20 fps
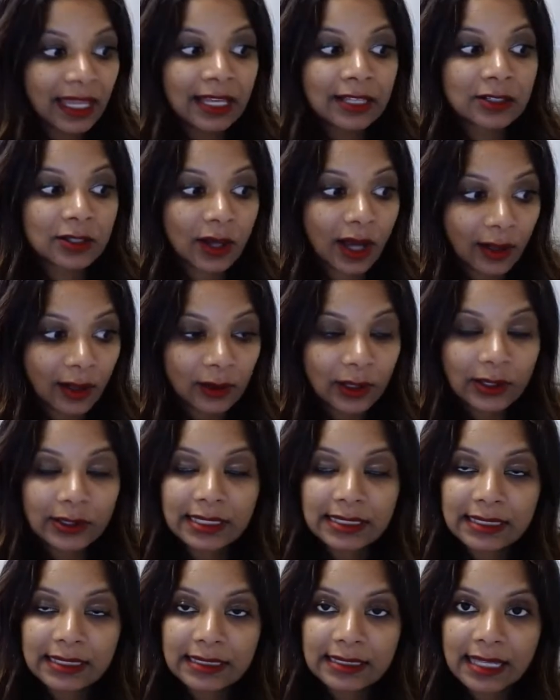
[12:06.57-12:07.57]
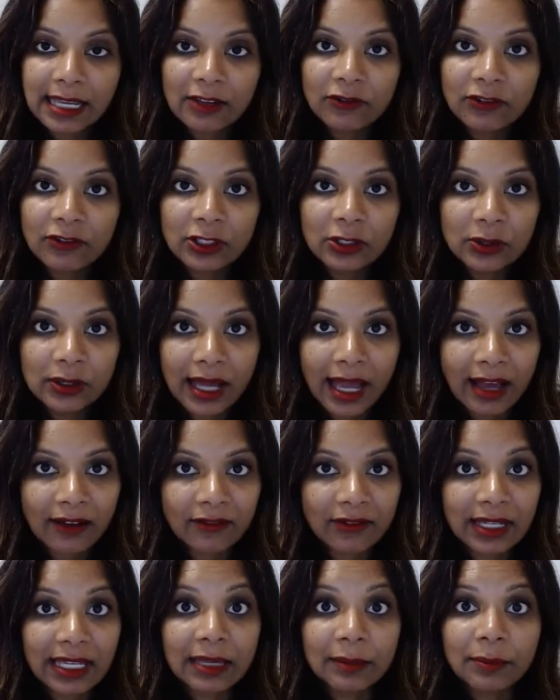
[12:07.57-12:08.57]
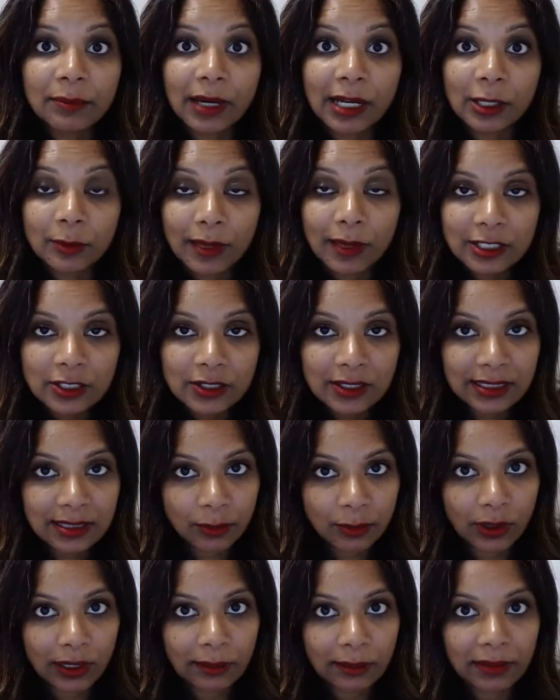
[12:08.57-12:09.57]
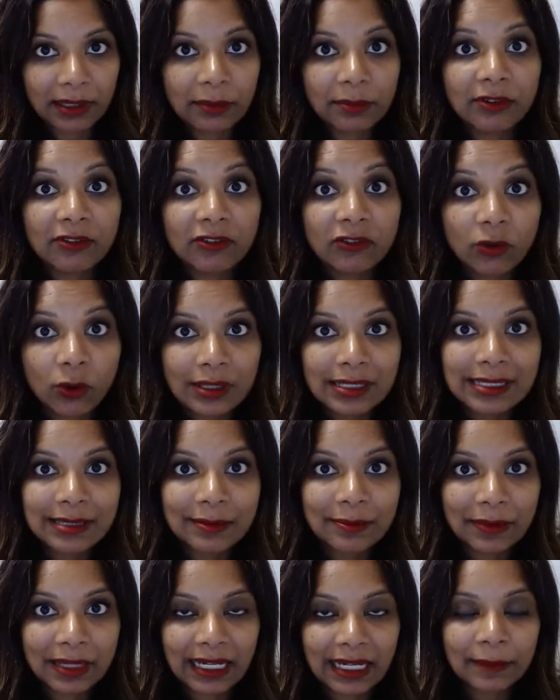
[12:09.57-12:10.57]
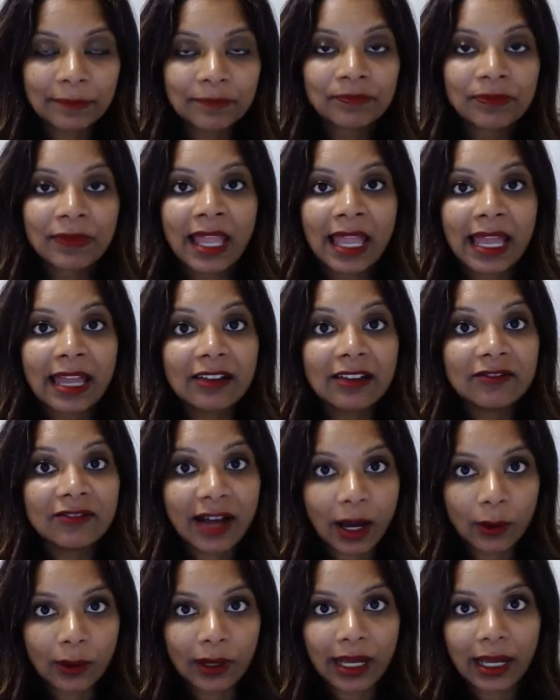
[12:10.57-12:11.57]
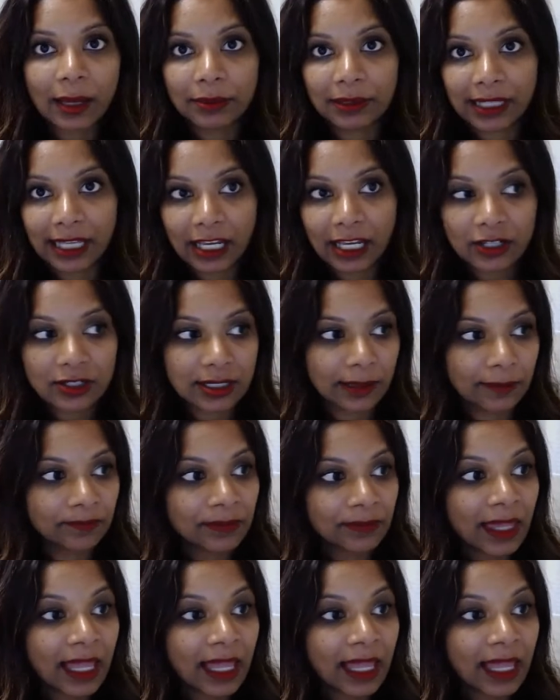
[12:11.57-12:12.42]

So how long does it take for you to have a biometrics appointment before submitting a VAWA application?